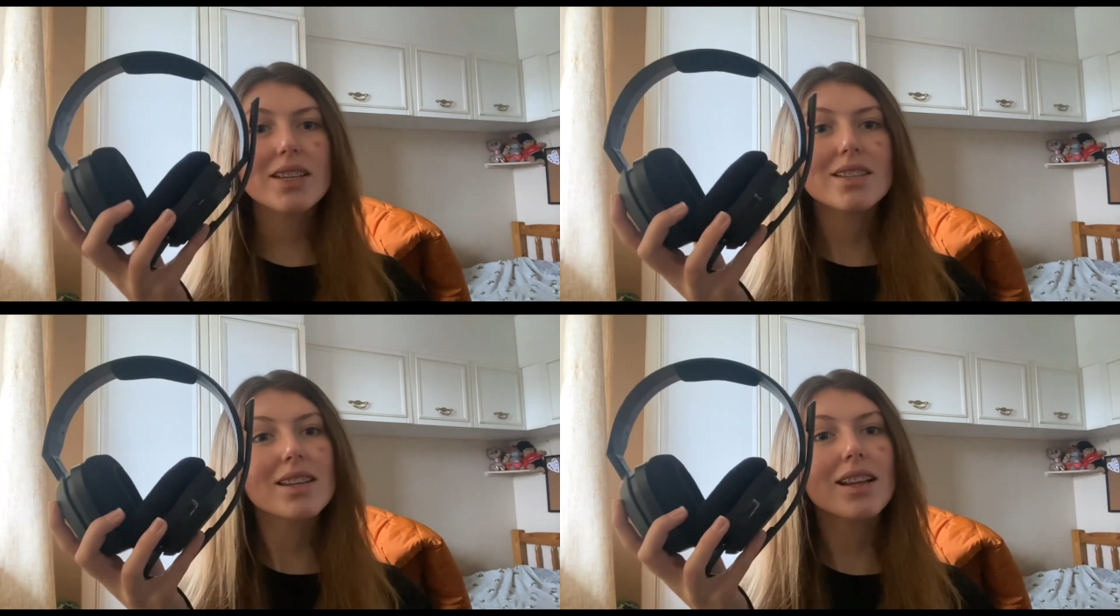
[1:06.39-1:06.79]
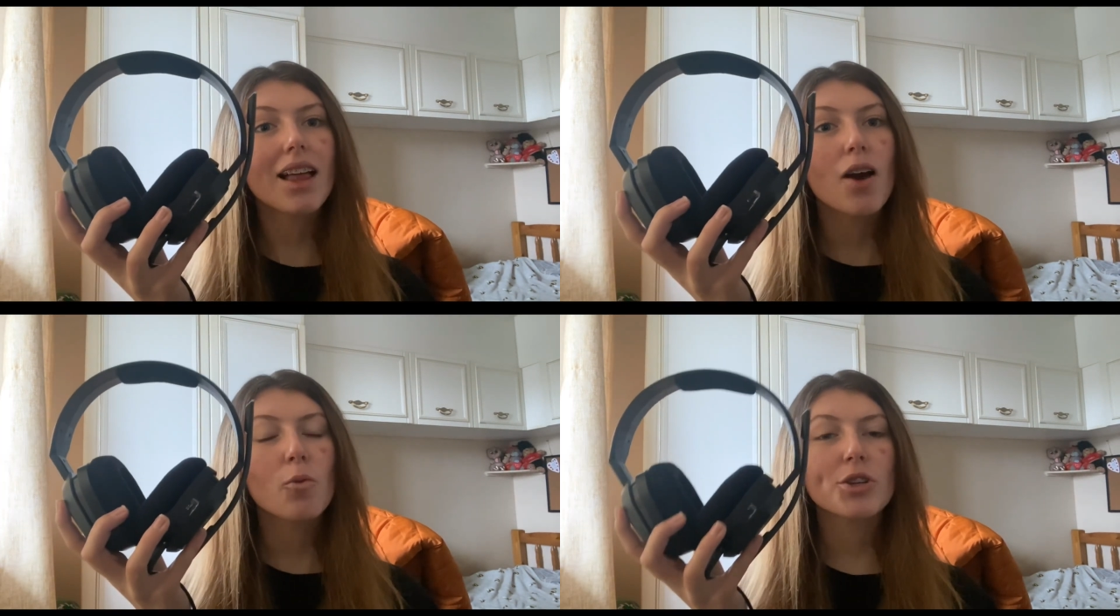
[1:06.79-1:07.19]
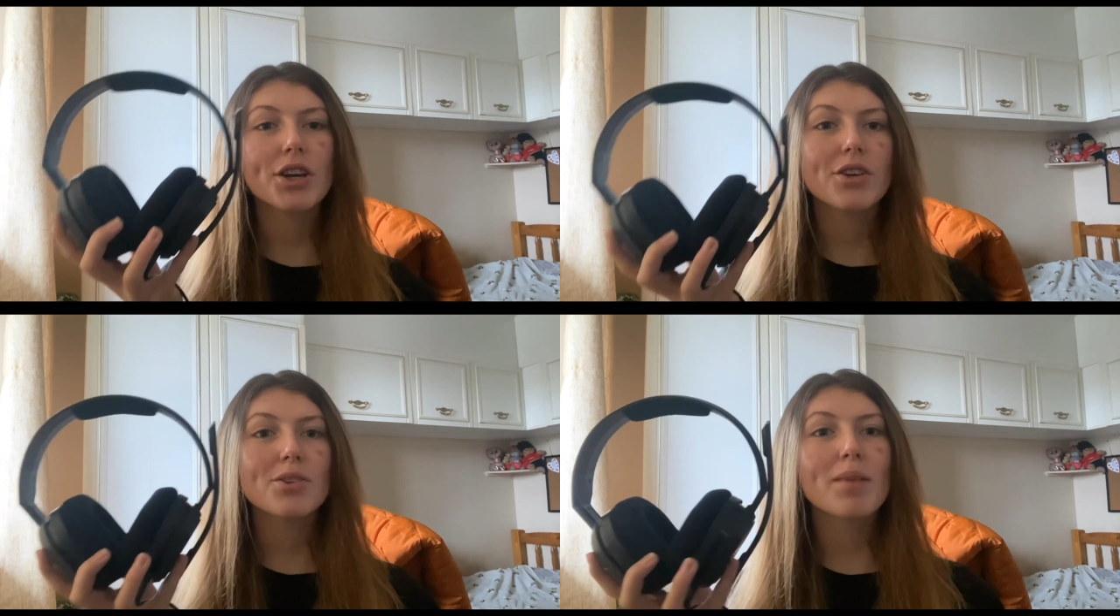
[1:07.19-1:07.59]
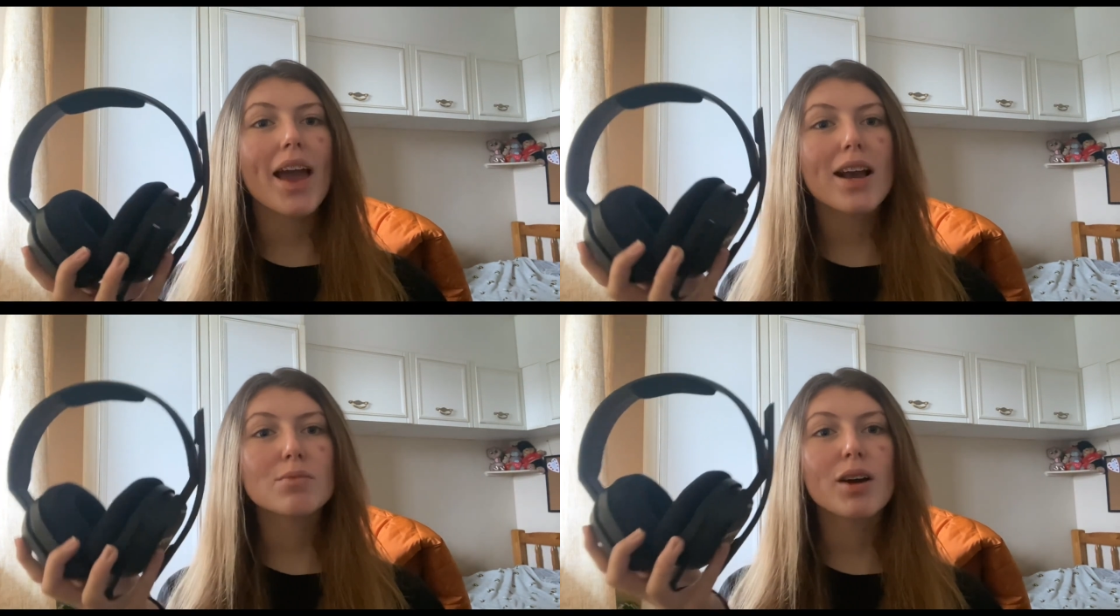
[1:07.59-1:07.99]
these still, which I use on my
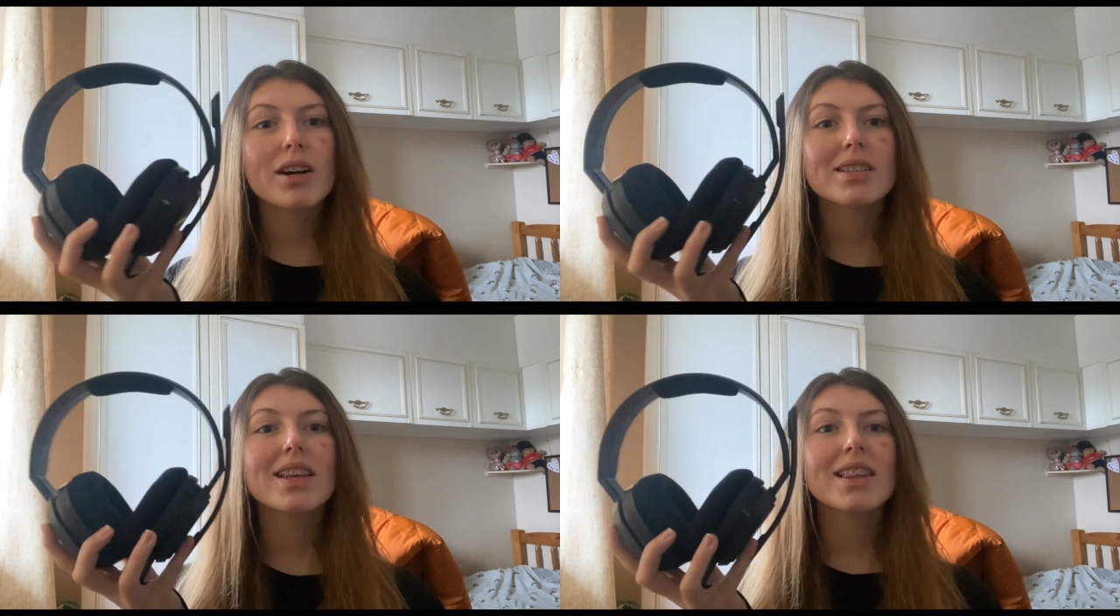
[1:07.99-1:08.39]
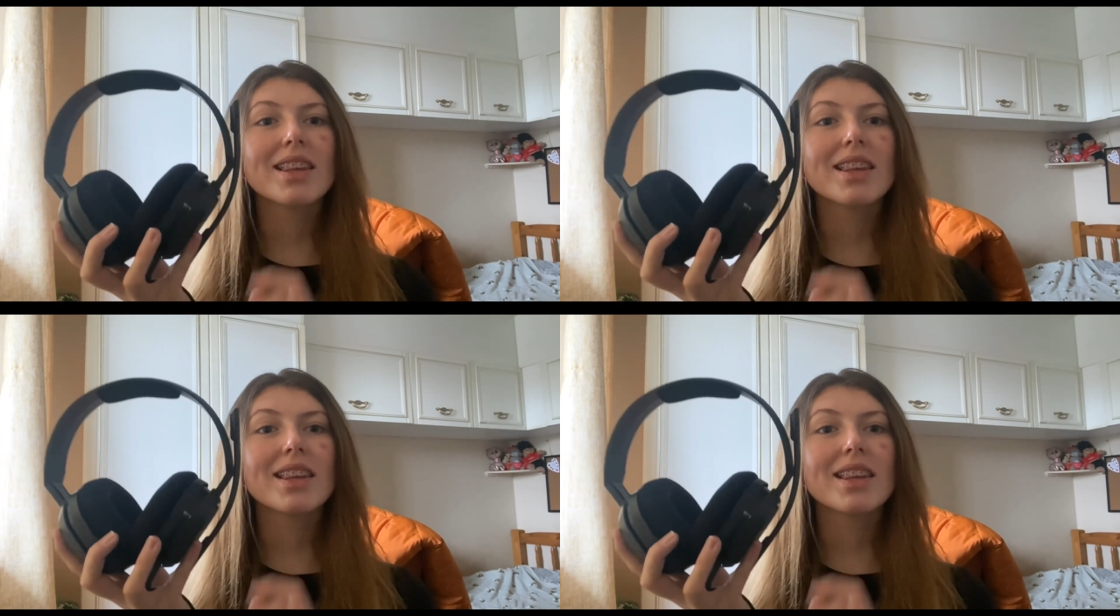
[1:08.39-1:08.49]
Xbox.